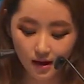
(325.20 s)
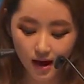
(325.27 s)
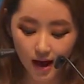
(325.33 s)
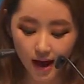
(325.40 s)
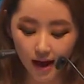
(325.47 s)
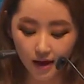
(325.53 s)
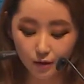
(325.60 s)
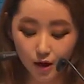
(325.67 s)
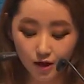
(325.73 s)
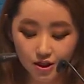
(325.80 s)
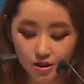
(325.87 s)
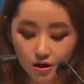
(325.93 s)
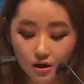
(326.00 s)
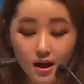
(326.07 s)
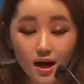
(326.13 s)
I watched
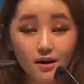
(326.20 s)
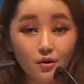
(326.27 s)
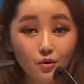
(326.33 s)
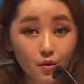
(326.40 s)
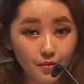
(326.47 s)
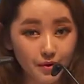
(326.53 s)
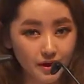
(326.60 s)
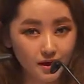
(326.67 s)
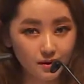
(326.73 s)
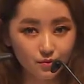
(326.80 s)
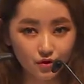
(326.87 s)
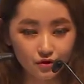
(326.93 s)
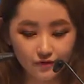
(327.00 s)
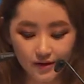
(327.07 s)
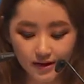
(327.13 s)
a lot of American
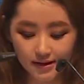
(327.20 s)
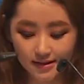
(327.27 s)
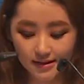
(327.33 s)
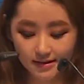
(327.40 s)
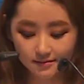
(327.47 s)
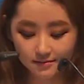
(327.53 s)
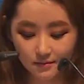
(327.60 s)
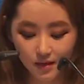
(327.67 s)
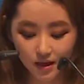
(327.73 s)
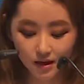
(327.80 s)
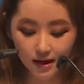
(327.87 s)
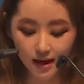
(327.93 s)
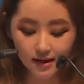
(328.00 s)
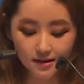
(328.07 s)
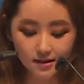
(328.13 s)
movies,
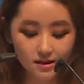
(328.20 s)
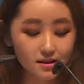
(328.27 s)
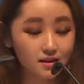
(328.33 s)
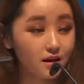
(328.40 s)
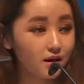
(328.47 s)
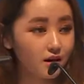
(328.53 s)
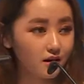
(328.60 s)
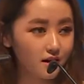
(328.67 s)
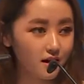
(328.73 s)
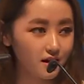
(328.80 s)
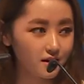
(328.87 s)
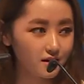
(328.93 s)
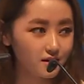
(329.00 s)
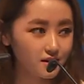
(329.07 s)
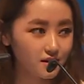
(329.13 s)
like
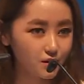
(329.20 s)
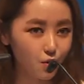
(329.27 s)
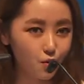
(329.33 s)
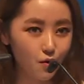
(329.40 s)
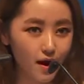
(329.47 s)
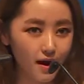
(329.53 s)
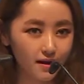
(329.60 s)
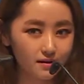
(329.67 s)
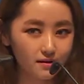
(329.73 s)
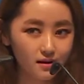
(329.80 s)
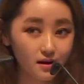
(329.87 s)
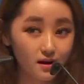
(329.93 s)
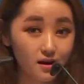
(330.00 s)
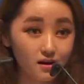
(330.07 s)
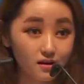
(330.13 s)
Cinderella, Snow White.
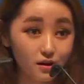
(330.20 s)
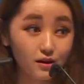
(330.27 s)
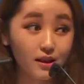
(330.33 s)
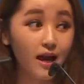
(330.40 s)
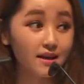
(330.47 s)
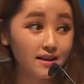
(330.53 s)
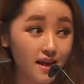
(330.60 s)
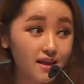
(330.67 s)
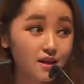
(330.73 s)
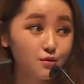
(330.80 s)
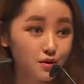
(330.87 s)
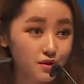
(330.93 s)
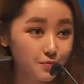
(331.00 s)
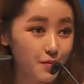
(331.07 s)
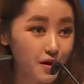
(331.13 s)
The Titanic
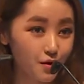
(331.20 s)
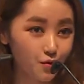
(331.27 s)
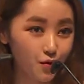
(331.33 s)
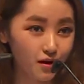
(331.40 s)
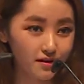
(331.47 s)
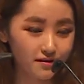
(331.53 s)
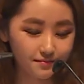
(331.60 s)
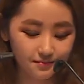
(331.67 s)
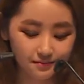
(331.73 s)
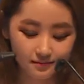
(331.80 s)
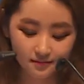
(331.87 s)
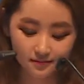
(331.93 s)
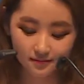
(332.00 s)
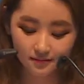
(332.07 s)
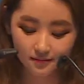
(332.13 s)
was a big one.
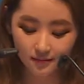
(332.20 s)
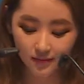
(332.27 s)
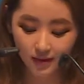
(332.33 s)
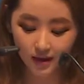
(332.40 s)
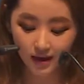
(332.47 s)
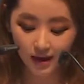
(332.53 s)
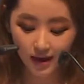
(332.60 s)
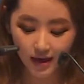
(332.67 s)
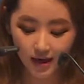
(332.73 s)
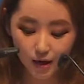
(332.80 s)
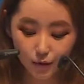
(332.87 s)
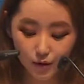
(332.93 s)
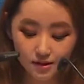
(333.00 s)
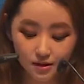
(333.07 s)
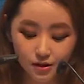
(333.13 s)
It
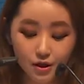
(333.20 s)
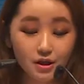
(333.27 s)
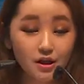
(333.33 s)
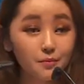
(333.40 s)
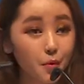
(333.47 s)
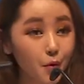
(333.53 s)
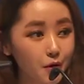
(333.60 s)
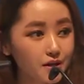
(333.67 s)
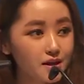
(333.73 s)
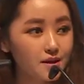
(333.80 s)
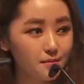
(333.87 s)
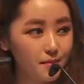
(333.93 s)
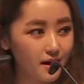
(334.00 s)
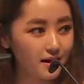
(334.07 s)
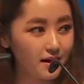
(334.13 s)
was a turning point in
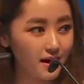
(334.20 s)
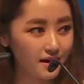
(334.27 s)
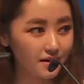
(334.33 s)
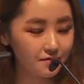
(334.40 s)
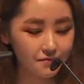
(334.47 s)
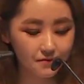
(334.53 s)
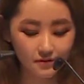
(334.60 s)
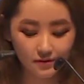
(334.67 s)
my life.